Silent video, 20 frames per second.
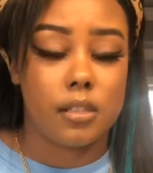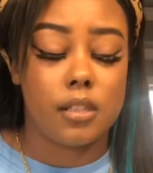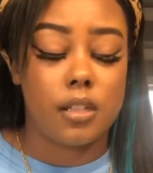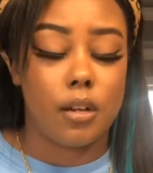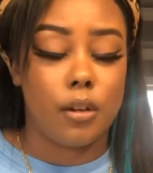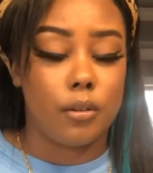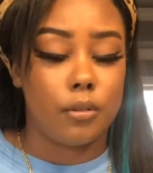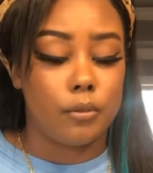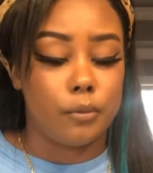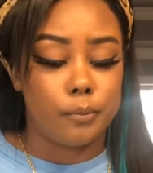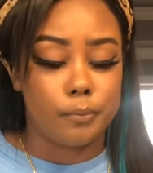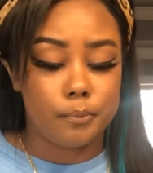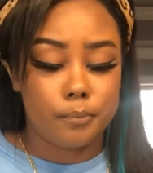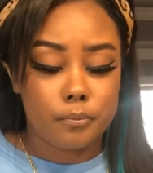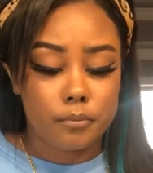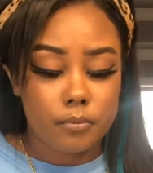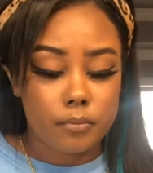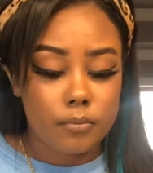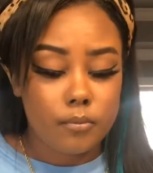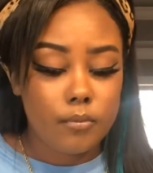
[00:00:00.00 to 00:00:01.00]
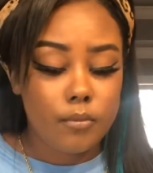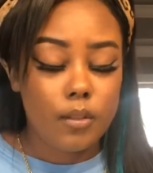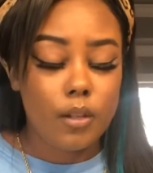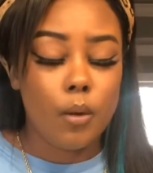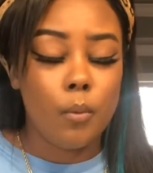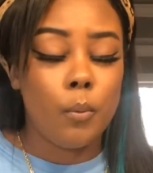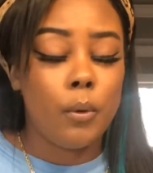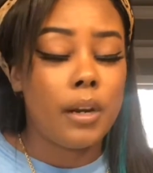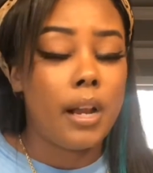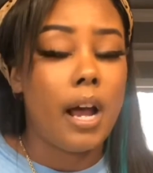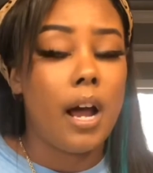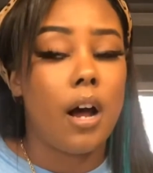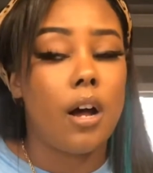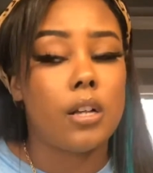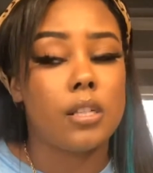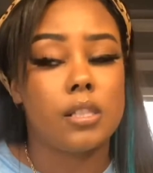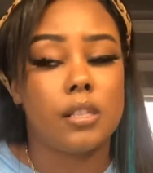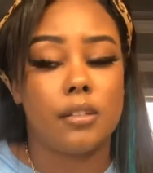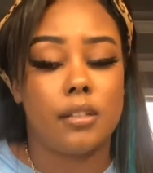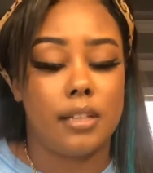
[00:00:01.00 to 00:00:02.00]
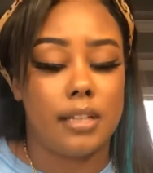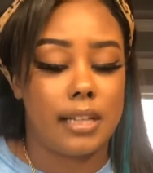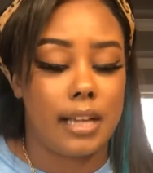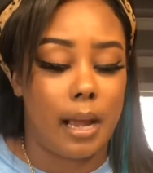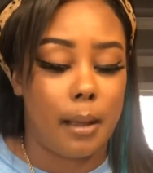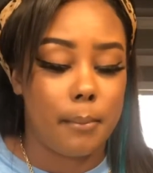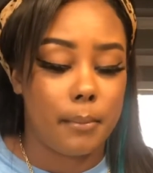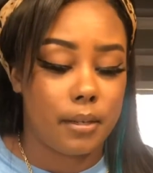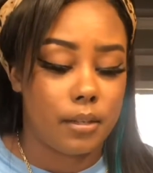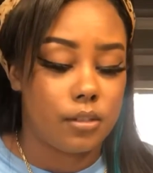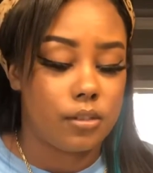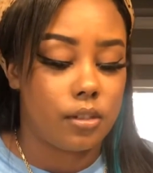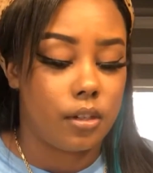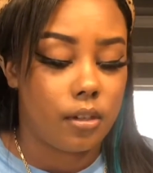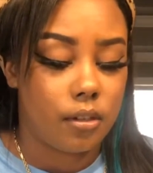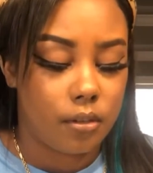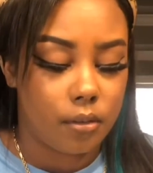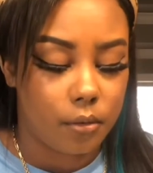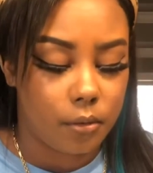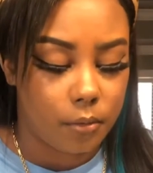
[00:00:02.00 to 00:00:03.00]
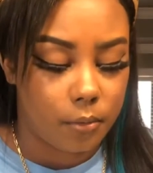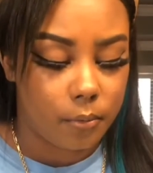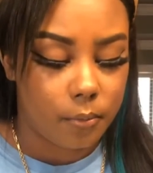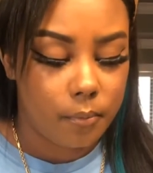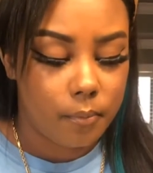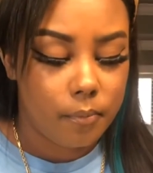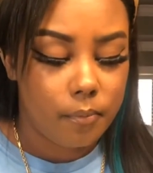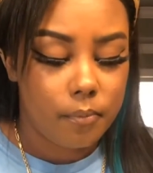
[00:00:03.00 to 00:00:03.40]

So what I also did, I got me a journal.